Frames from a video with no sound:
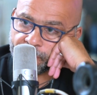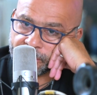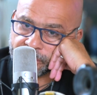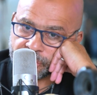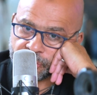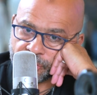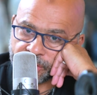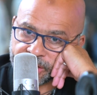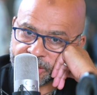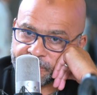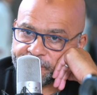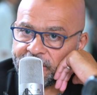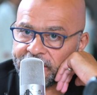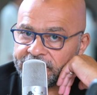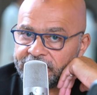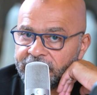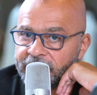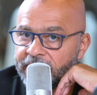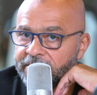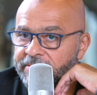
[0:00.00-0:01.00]
but you're
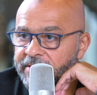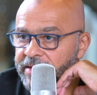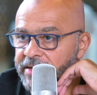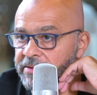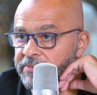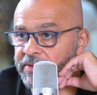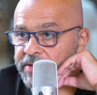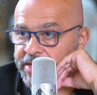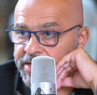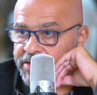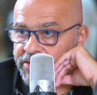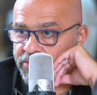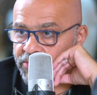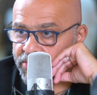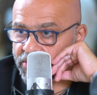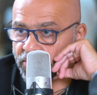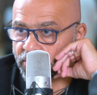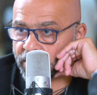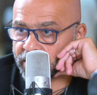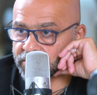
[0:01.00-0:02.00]
expecting a delivery, or
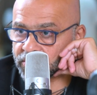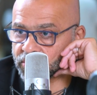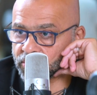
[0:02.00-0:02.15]
you want